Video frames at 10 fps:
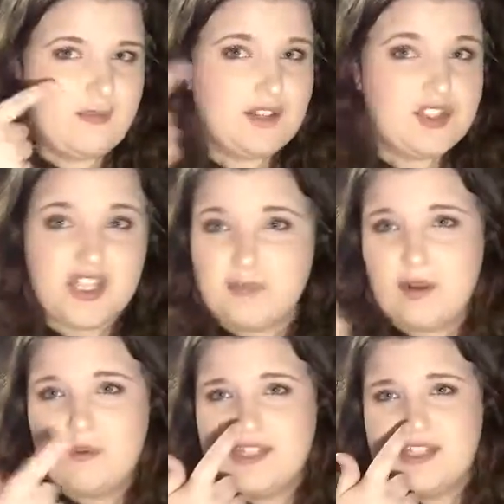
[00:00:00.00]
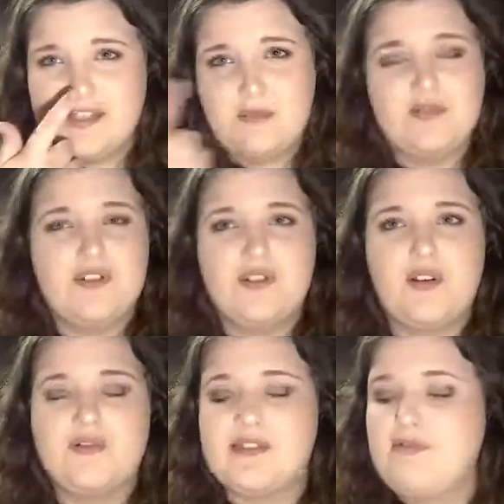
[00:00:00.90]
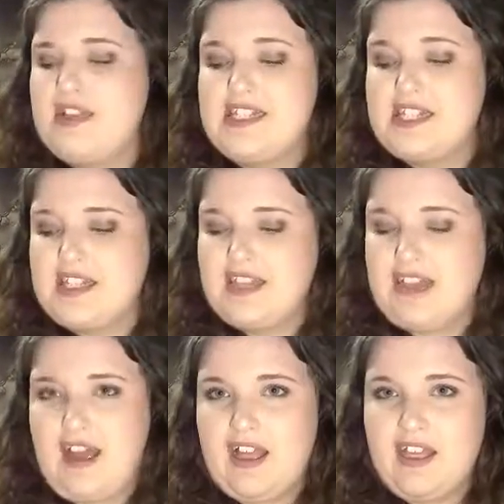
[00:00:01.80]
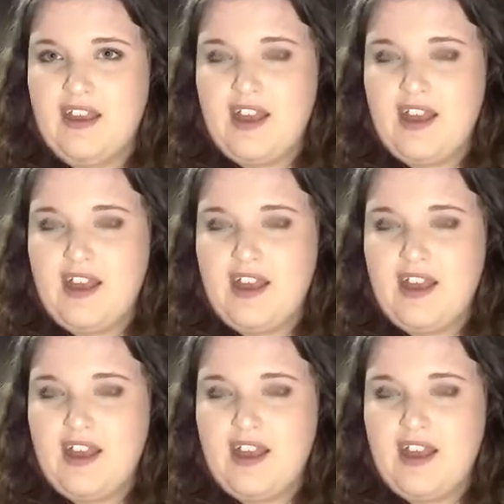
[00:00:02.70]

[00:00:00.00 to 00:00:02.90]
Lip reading: the cheekbones, the tip of your nose, places like that.